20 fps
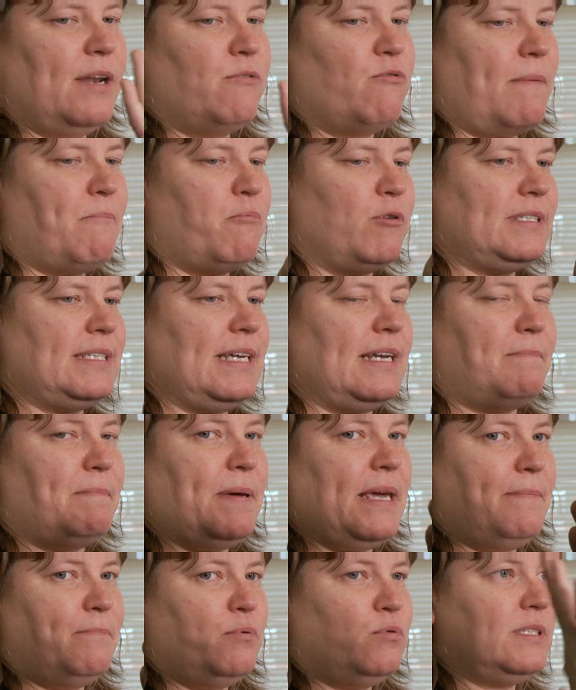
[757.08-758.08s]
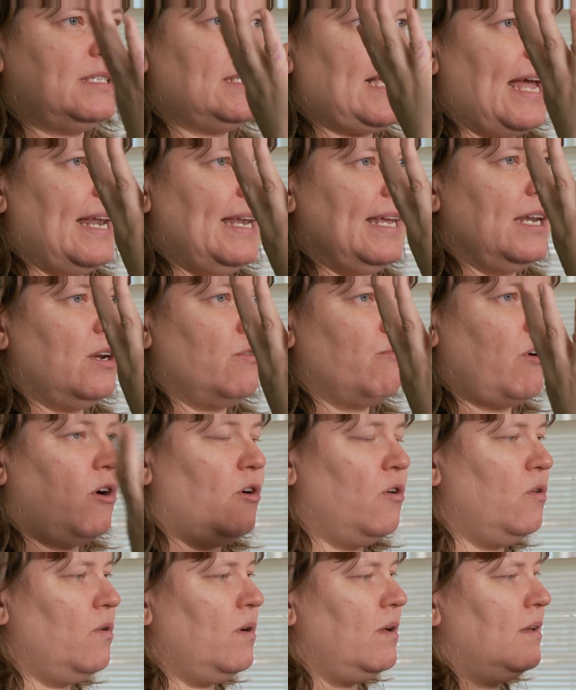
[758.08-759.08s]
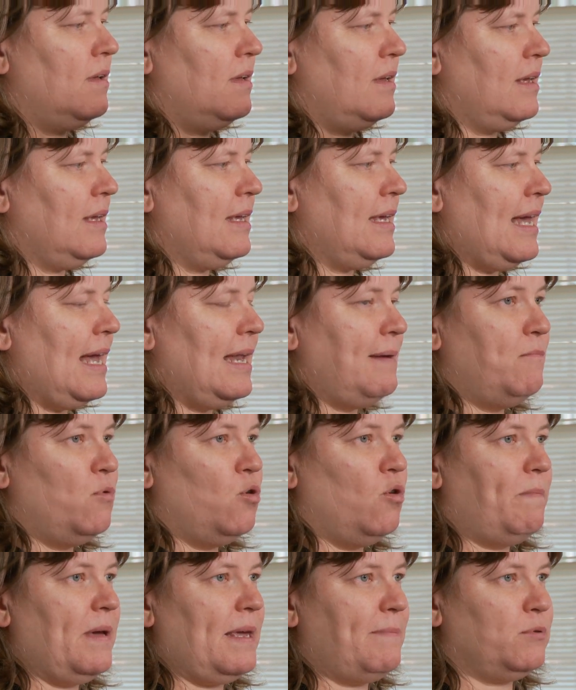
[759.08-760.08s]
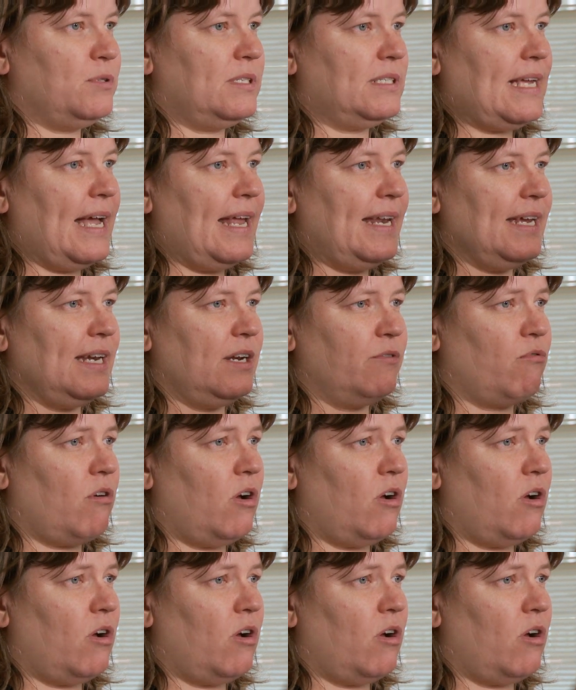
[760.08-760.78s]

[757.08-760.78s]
can represent people standing in a row and more people standing in a